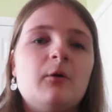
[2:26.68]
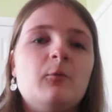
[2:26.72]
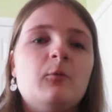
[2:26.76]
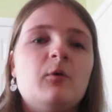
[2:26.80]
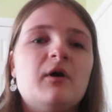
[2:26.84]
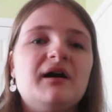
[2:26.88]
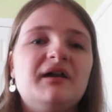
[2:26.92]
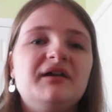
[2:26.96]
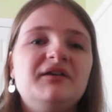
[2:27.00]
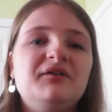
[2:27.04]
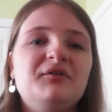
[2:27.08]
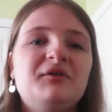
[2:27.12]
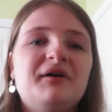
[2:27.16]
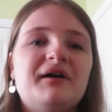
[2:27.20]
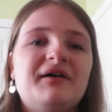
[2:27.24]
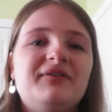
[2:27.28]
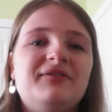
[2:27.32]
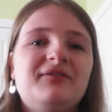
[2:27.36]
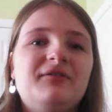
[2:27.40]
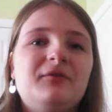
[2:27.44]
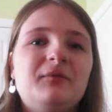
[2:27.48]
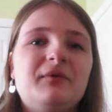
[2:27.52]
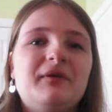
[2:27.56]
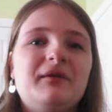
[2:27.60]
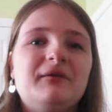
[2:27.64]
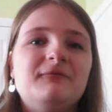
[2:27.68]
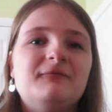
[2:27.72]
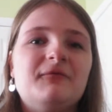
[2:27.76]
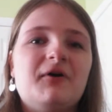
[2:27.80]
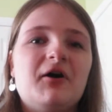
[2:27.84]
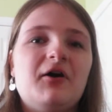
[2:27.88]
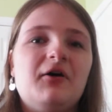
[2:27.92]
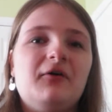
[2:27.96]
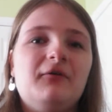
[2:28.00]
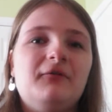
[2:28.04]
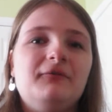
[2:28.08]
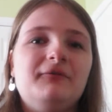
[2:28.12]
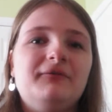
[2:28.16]
I want you guys to be
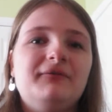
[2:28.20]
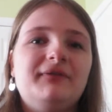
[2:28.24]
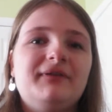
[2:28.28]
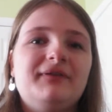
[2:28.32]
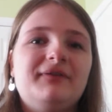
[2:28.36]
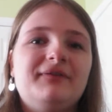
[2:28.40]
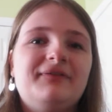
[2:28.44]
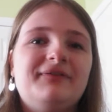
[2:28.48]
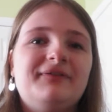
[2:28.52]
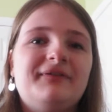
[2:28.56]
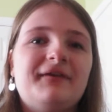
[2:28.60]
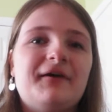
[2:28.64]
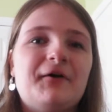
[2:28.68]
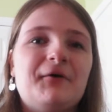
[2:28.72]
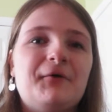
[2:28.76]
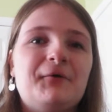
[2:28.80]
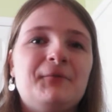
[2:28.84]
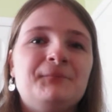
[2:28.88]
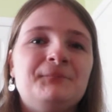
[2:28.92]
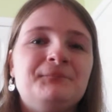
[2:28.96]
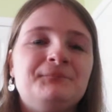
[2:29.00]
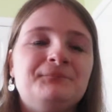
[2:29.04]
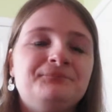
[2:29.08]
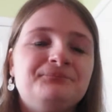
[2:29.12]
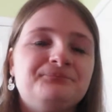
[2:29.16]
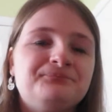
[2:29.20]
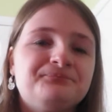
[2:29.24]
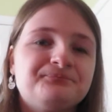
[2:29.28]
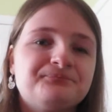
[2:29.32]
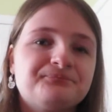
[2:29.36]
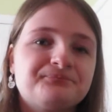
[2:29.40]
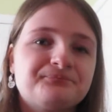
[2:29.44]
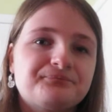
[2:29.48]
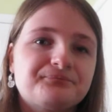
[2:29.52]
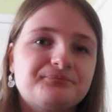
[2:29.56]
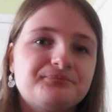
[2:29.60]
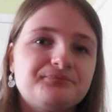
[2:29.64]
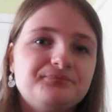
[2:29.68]
involved, so
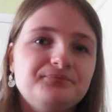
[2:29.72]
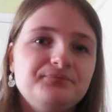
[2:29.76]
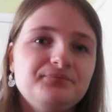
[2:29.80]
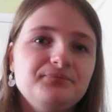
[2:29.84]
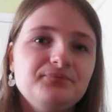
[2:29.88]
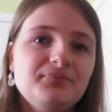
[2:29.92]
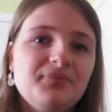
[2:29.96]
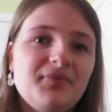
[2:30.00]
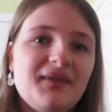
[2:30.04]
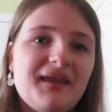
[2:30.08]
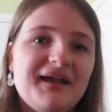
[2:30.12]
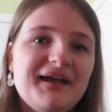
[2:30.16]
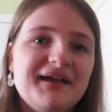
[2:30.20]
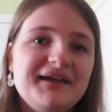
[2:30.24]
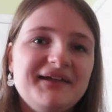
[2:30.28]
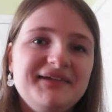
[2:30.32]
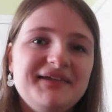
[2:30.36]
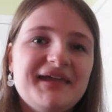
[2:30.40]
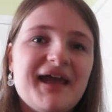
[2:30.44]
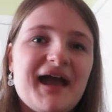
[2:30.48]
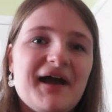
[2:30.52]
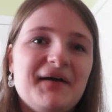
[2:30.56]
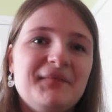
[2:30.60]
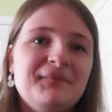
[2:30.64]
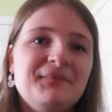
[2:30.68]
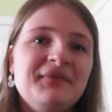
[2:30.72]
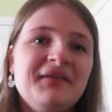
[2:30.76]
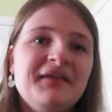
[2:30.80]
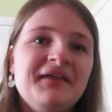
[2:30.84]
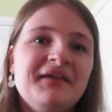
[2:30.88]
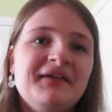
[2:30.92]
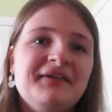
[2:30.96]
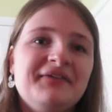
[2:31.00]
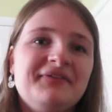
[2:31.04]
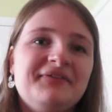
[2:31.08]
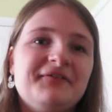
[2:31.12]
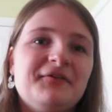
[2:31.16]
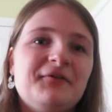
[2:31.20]
yeah.
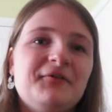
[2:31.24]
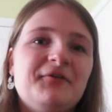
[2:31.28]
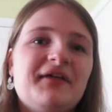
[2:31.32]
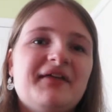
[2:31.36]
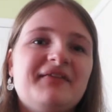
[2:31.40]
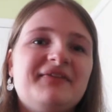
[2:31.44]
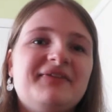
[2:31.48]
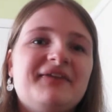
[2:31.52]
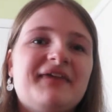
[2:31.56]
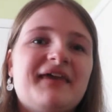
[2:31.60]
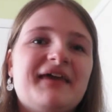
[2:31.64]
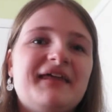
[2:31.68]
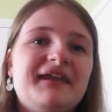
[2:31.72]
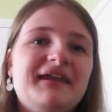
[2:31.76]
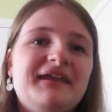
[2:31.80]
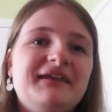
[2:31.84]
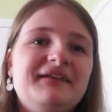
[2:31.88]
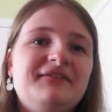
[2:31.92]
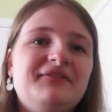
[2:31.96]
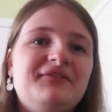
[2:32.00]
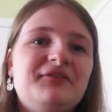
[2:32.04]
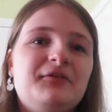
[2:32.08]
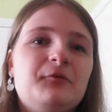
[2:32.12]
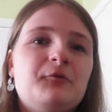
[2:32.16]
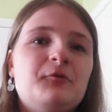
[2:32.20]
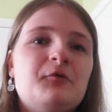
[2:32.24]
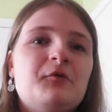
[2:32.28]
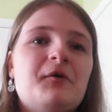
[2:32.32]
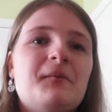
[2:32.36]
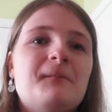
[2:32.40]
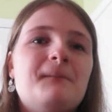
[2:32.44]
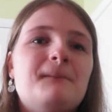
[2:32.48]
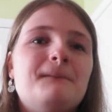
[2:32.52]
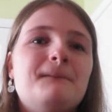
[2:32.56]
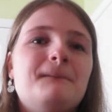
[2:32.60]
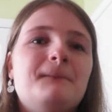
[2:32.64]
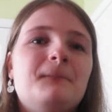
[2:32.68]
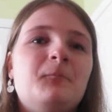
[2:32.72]
So let's get into
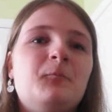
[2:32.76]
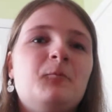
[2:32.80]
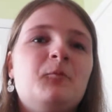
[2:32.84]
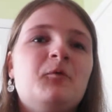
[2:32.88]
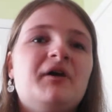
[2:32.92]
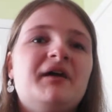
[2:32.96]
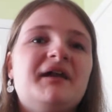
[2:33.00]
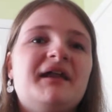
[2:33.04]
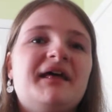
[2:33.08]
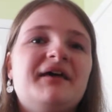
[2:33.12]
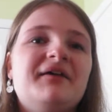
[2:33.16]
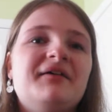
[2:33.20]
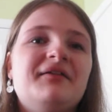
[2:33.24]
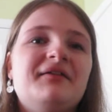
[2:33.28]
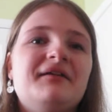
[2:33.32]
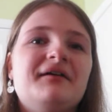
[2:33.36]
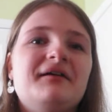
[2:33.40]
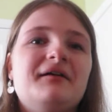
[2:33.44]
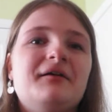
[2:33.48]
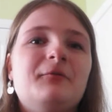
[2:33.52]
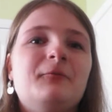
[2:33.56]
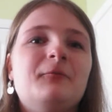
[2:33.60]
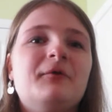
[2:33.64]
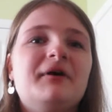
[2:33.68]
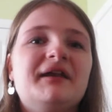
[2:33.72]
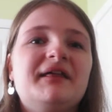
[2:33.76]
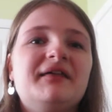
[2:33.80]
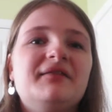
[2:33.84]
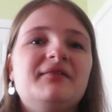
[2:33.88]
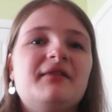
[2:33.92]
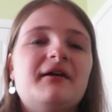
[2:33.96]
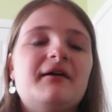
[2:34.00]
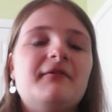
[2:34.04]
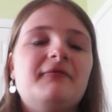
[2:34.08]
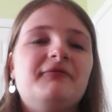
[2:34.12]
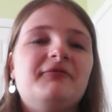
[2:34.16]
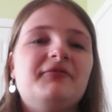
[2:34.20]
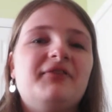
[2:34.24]
what I, what I
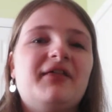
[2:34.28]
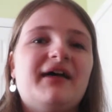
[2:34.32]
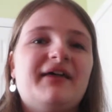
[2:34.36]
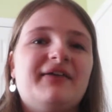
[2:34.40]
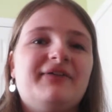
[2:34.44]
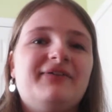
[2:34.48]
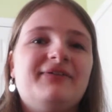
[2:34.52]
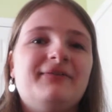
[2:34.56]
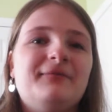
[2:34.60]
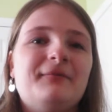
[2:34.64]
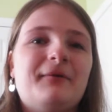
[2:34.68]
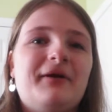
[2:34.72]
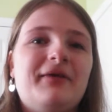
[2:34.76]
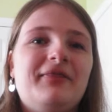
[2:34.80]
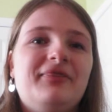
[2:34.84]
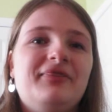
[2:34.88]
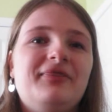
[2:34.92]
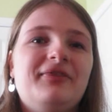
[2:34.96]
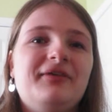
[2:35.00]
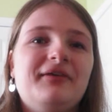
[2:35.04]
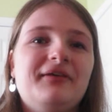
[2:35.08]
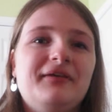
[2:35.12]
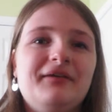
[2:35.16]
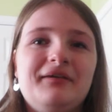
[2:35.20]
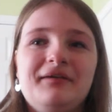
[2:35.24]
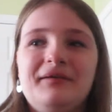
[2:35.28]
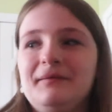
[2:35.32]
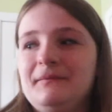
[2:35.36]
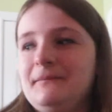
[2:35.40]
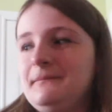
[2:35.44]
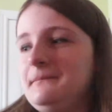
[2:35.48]
loved last month.